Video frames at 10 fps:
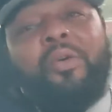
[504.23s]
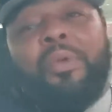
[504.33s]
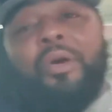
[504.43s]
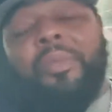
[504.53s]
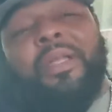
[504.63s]
no
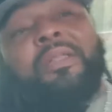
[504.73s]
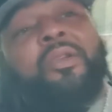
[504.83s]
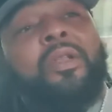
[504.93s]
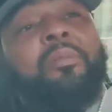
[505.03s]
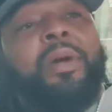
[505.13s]
more, man.
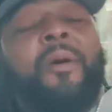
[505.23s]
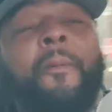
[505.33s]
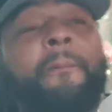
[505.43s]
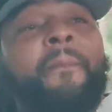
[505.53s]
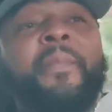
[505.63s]
It's all about
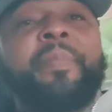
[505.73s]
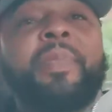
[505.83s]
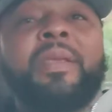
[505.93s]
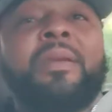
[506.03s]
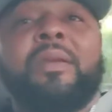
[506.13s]

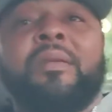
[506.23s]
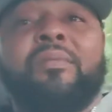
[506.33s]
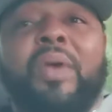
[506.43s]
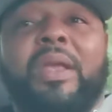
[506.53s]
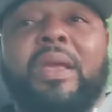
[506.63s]

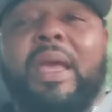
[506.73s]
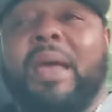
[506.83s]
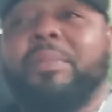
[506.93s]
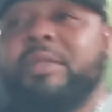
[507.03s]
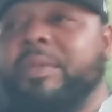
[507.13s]
breaking
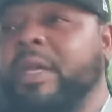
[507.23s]
habits,